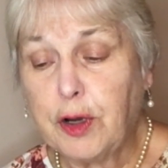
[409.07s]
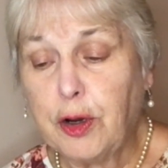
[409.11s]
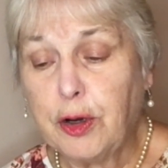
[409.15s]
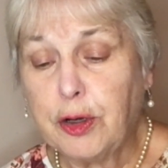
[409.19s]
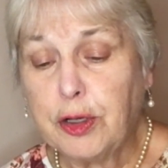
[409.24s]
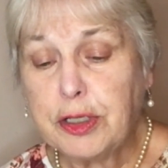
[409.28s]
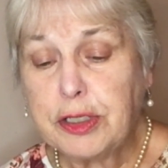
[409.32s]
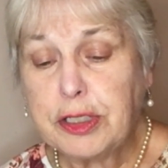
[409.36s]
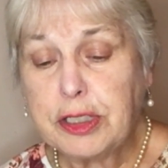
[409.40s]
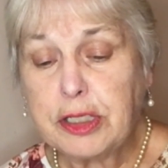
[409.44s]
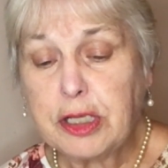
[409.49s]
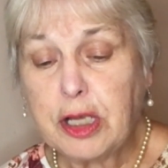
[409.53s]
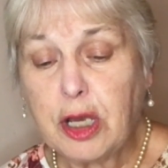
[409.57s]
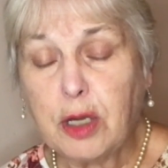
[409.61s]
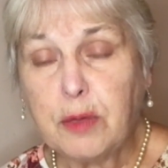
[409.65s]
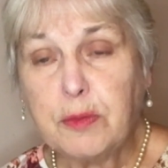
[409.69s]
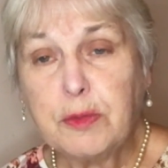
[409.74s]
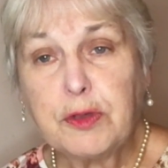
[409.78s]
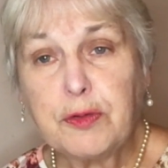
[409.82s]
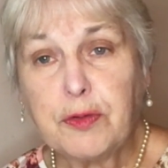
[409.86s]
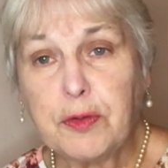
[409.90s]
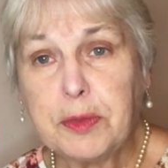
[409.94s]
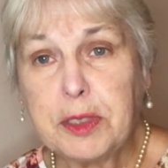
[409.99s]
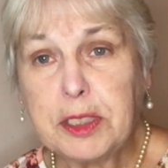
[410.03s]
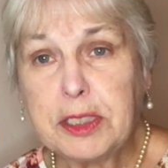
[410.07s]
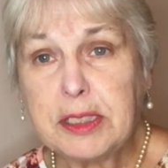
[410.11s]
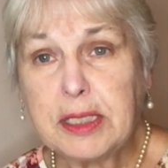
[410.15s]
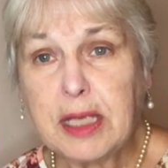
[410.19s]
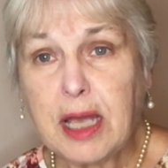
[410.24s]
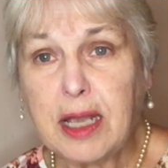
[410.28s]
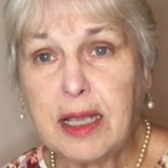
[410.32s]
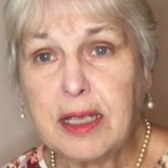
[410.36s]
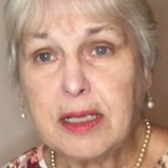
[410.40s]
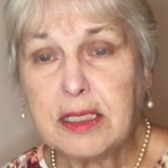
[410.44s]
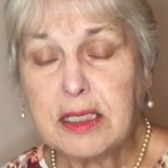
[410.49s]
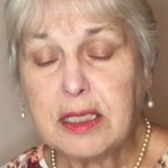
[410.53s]
Ernest Holmes from The
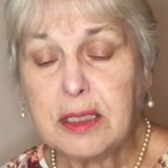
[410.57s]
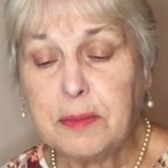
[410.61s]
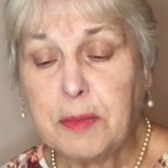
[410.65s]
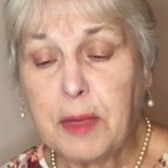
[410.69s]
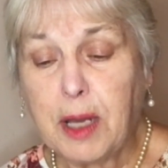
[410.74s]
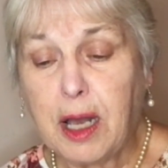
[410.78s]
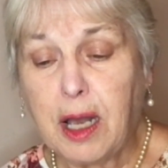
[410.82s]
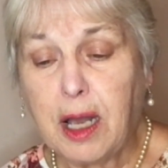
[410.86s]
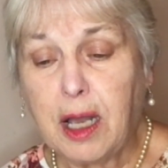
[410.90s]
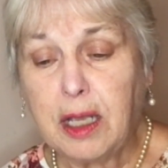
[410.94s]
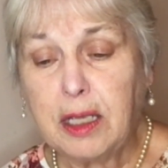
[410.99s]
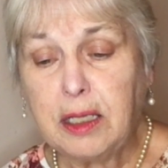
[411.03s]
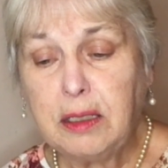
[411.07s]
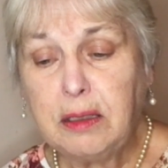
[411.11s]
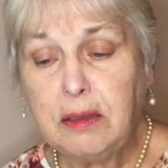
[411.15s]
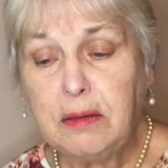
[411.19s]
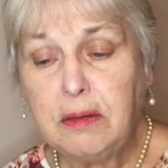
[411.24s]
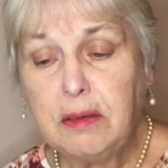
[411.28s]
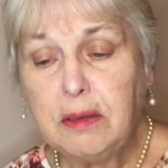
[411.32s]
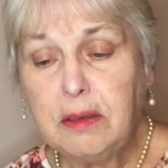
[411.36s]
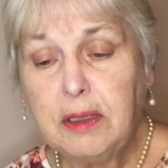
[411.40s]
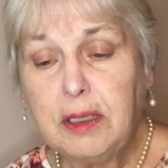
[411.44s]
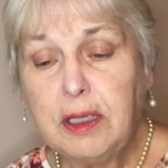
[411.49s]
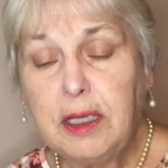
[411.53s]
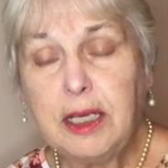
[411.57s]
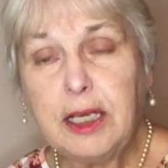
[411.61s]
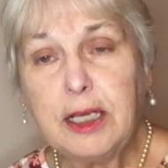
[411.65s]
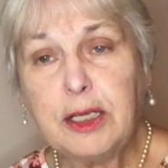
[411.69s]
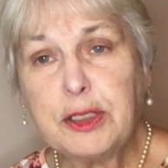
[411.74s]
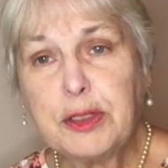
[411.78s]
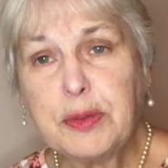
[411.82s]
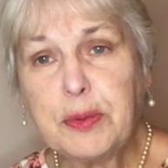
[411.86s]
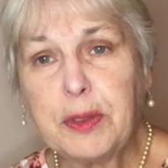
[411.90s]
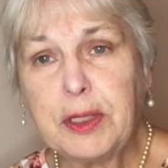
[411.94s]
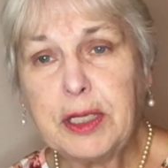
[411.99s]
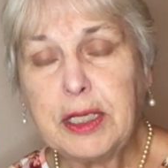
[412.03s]
Science of Mind.
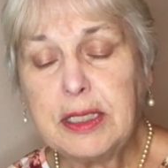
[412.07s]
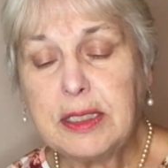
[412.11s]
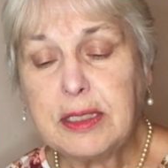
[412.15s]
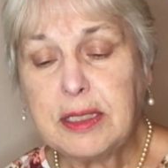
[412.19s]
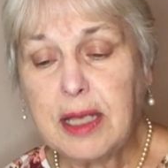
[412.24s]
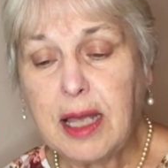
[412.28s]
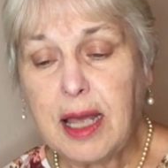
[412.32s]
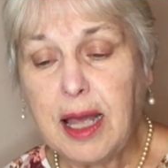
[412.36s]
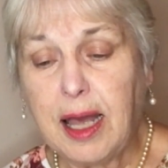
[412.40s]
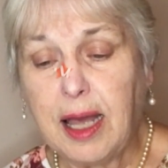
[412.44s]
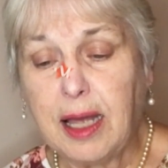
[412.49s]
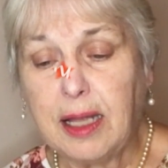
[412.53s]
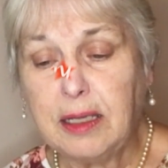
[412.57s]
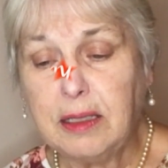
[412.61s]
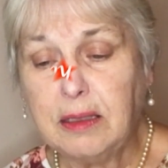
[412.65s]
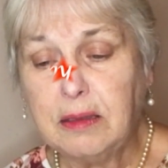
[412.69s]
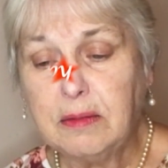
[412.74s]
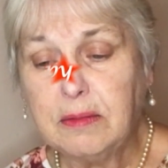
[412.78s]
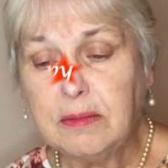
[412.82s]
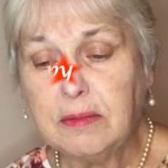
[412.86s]
Here's what he said.